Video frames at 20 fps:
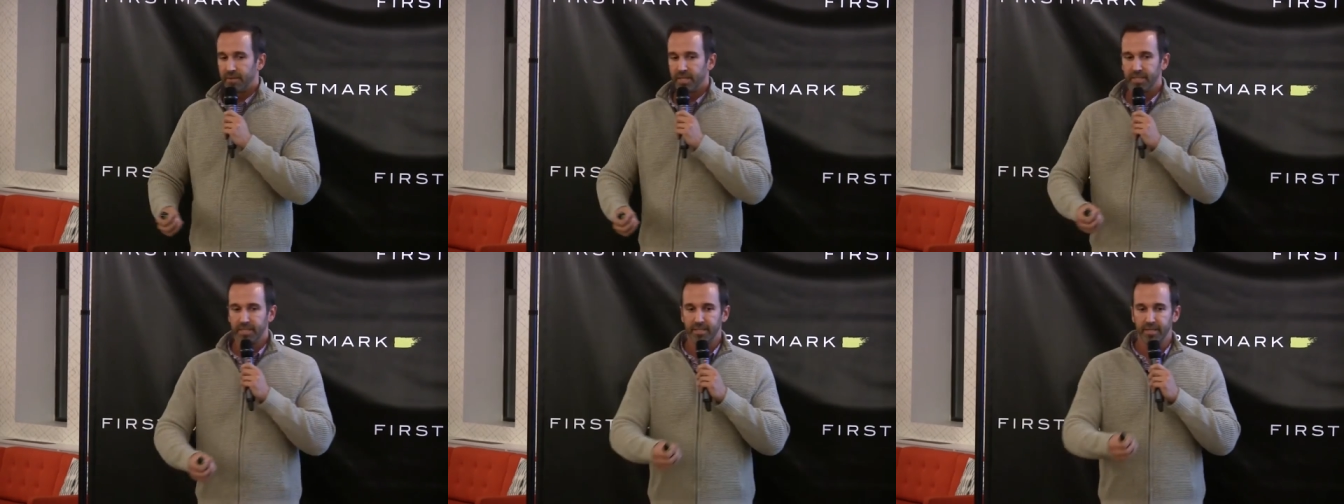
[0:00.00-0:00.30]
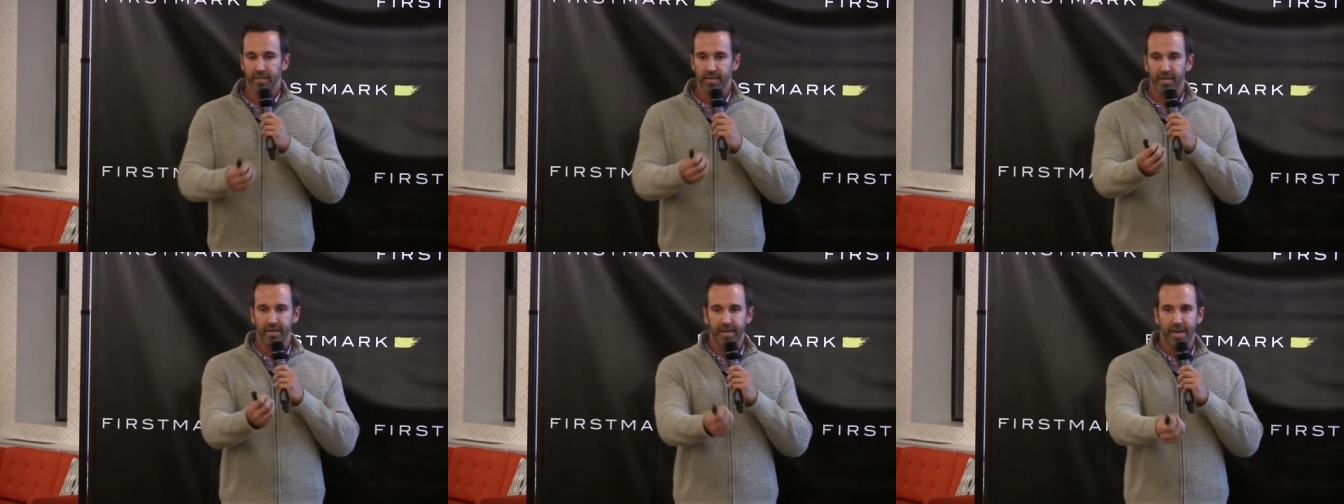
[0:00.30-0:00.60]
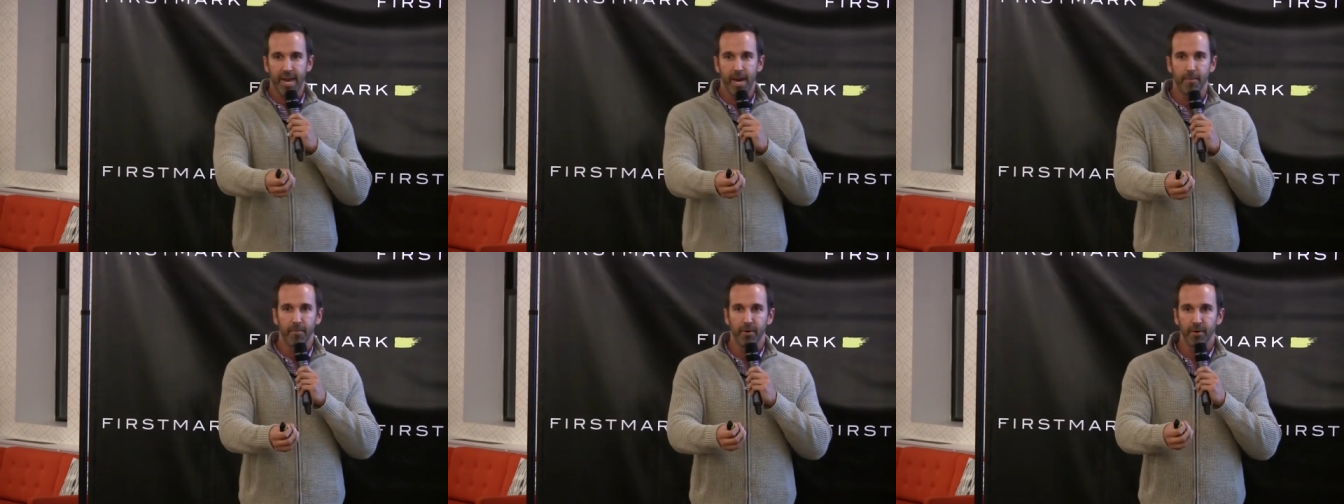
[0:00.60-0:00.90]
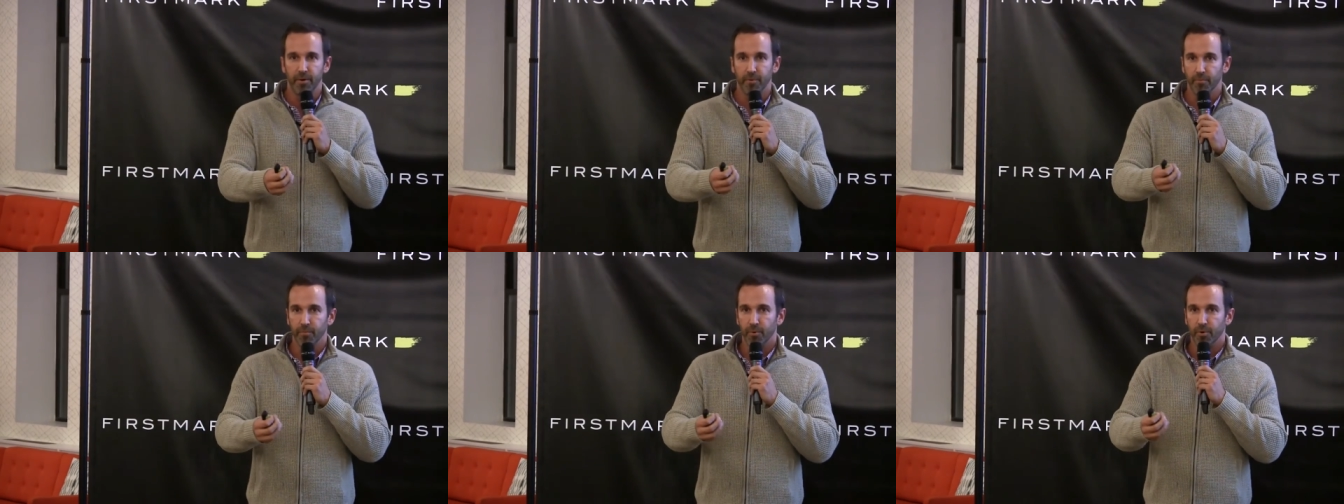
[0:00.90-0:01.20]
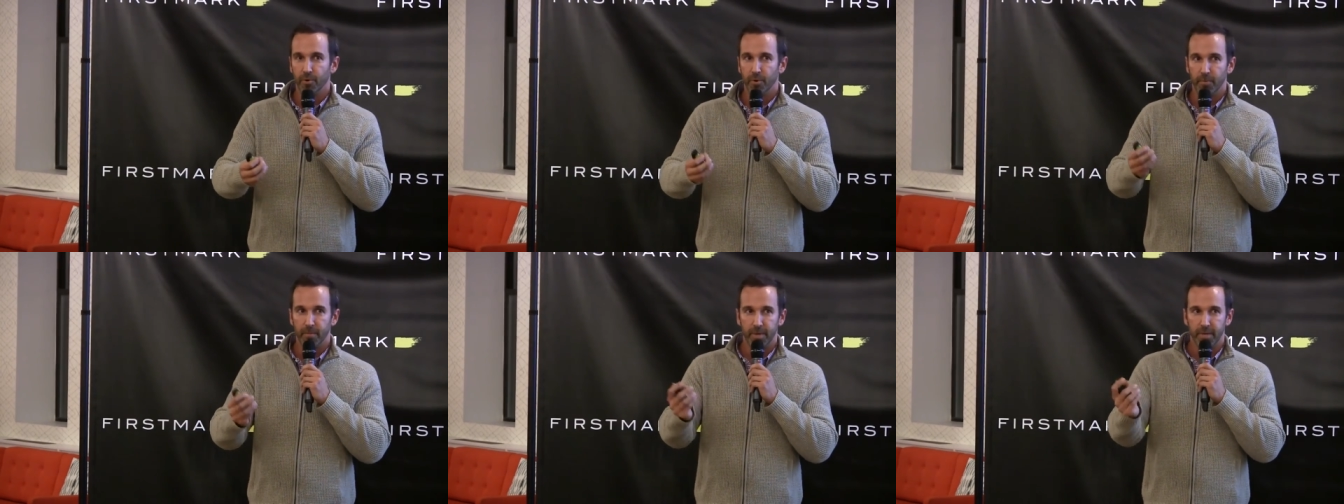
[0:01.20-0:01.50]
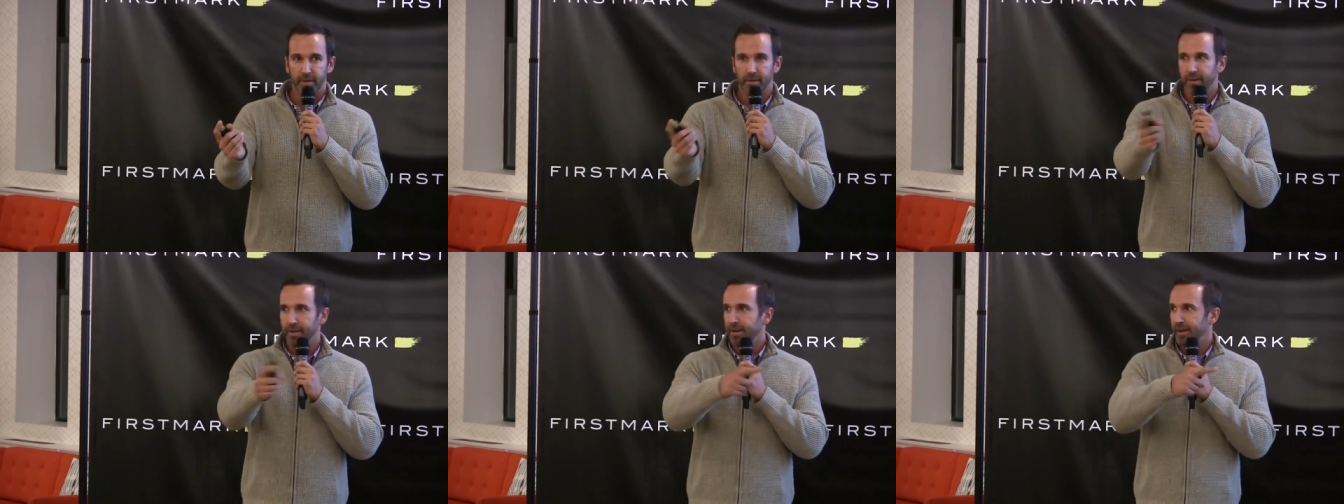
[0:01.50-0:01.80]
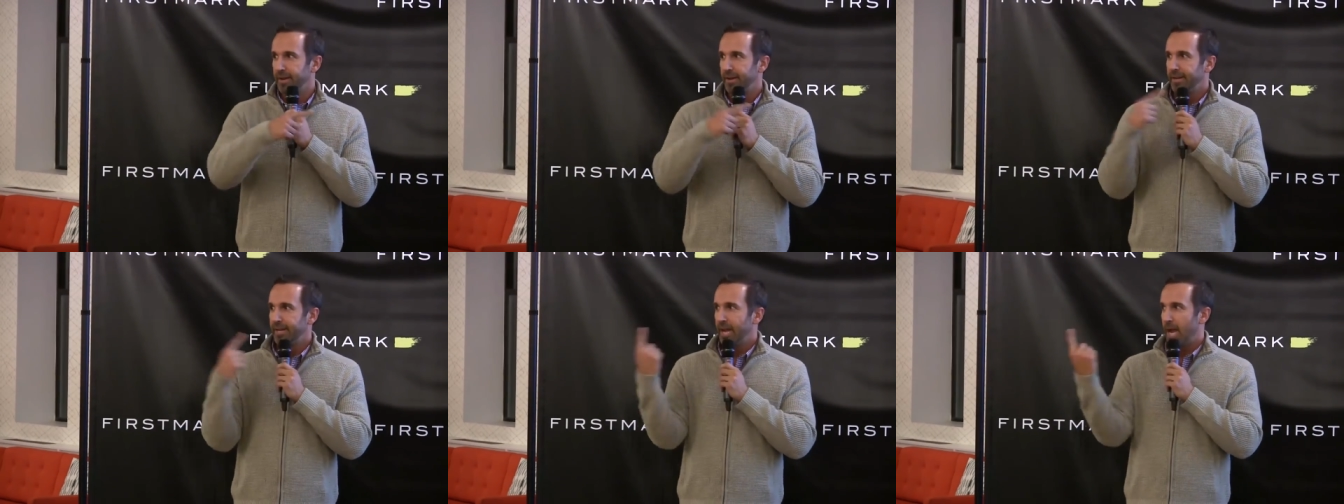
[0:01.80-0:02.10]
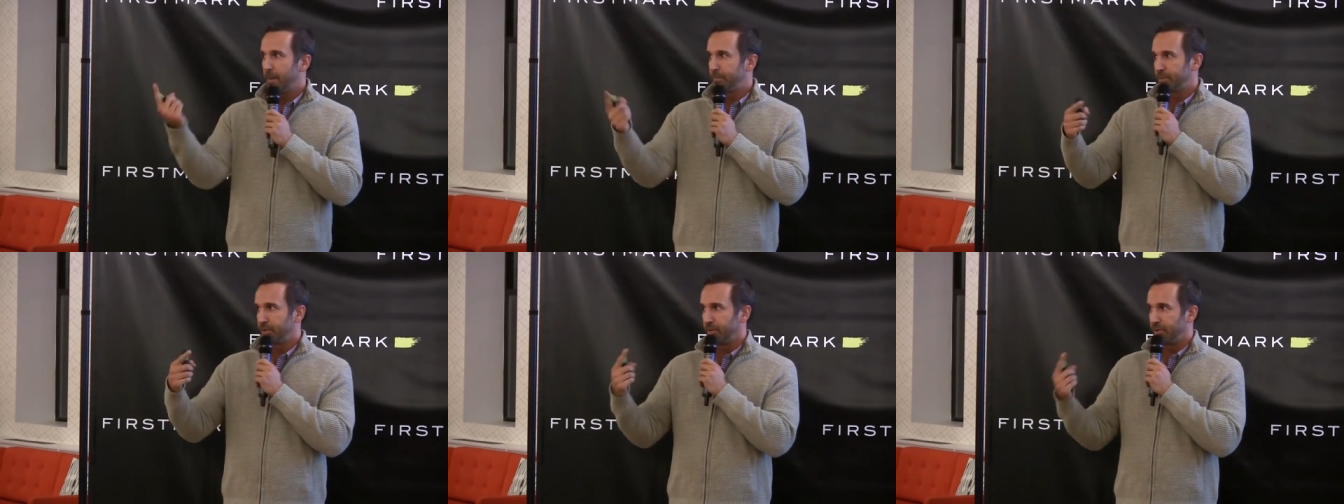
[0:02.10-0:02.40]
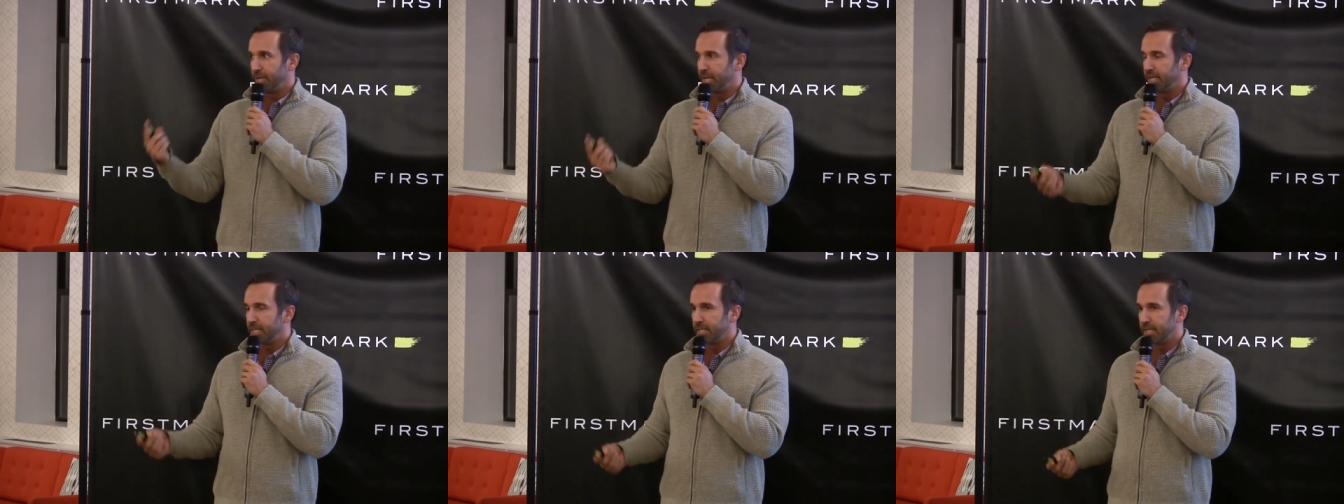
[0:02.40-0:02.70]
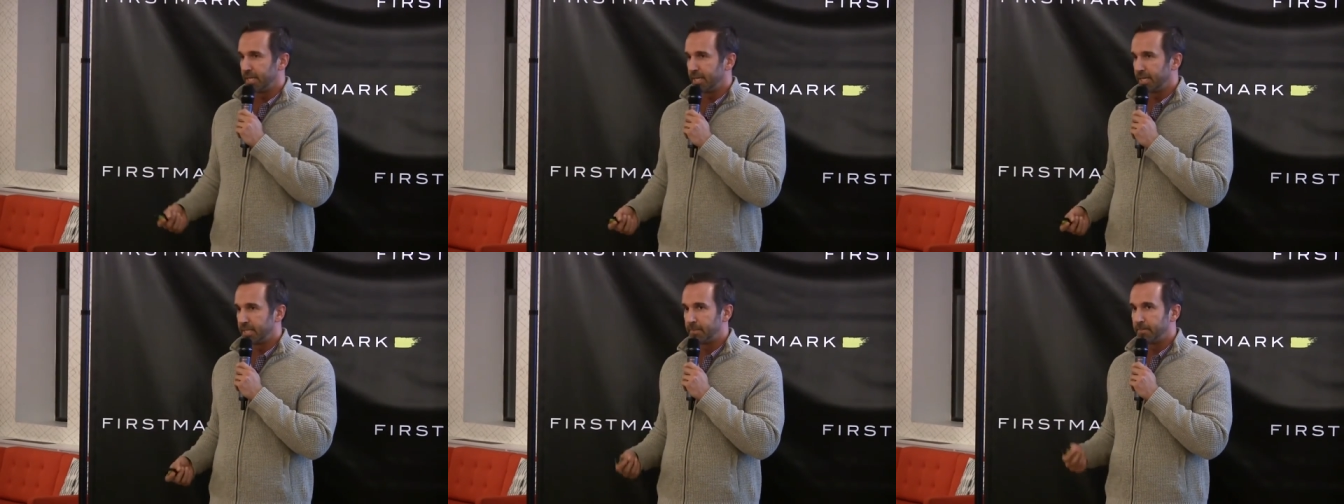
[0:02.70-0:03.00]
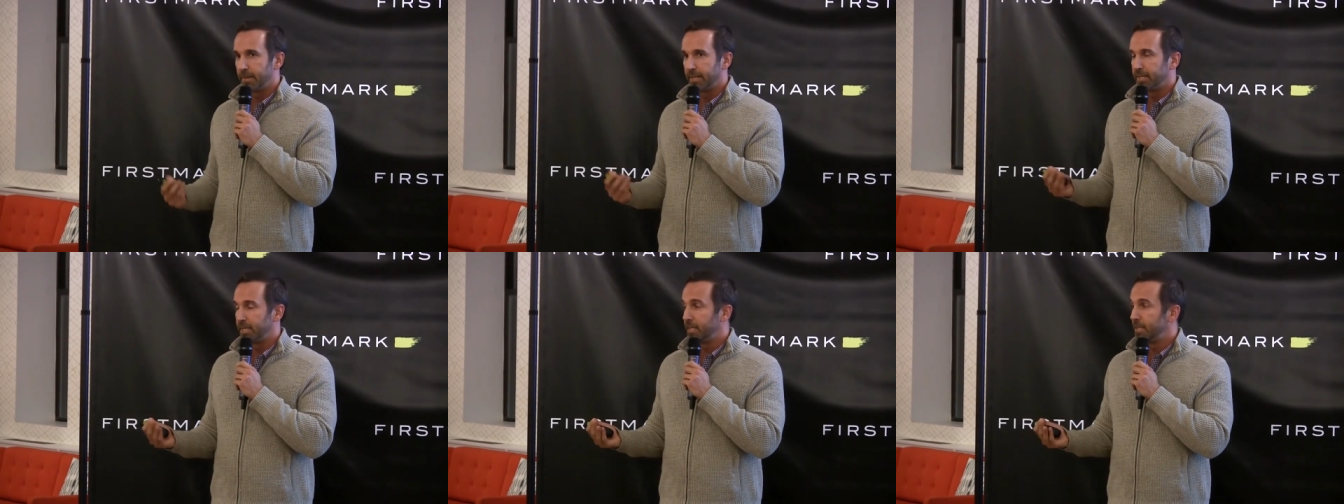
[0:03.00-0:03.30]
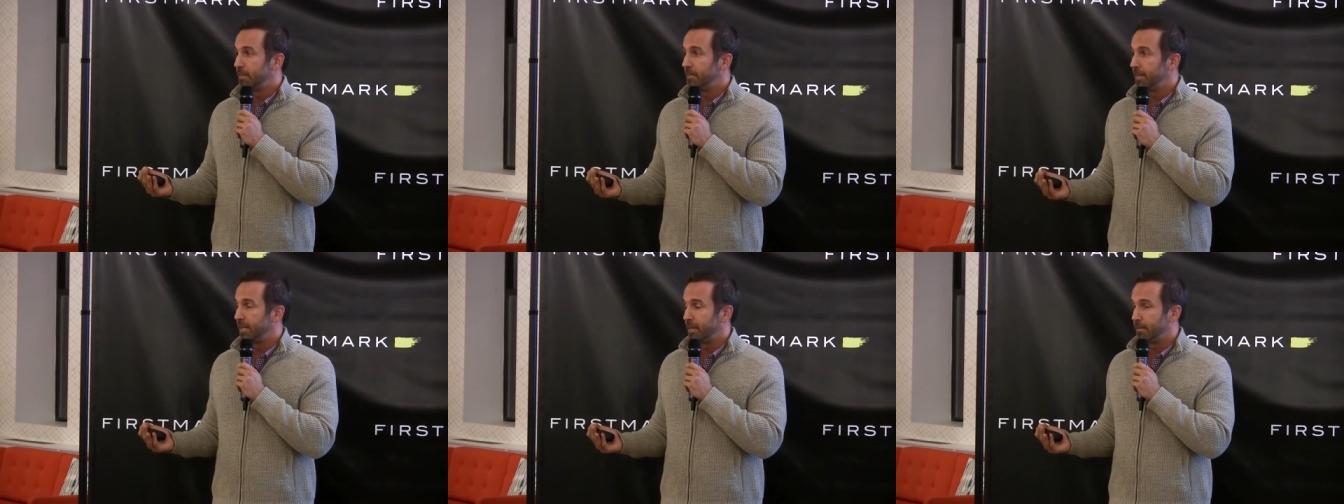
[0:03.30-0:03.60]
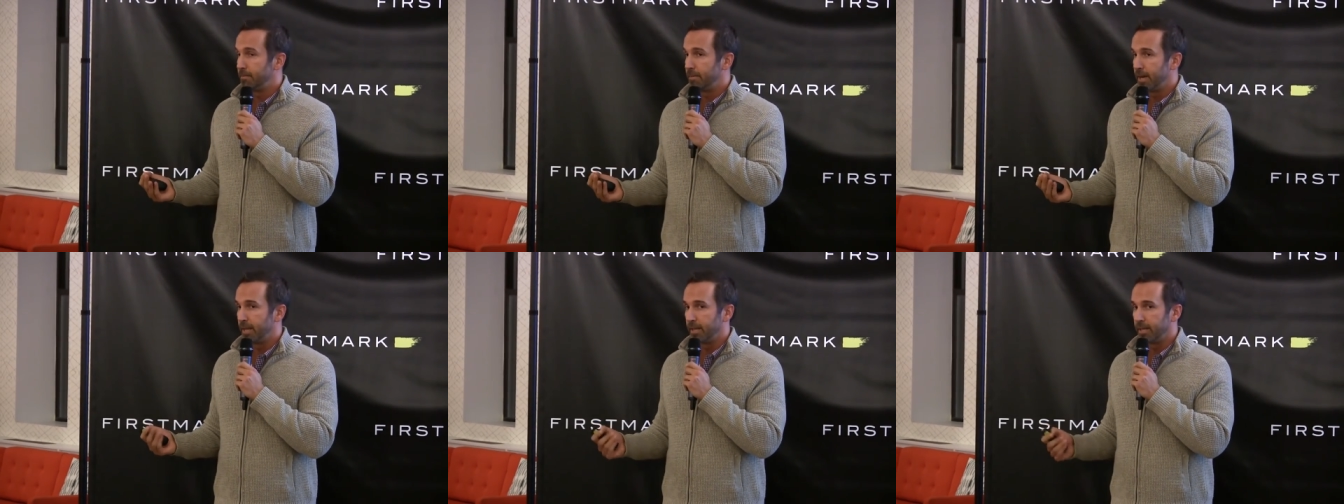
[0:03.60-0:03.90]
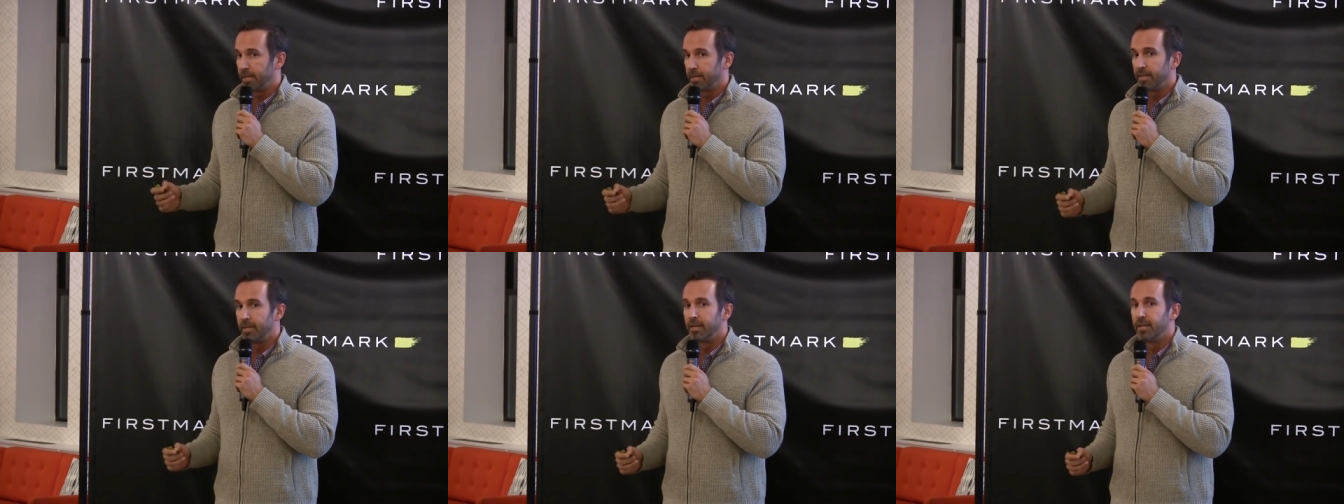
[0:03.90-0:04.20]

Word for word: They'd stick a camera in a room and capture this and expect it to be compelling.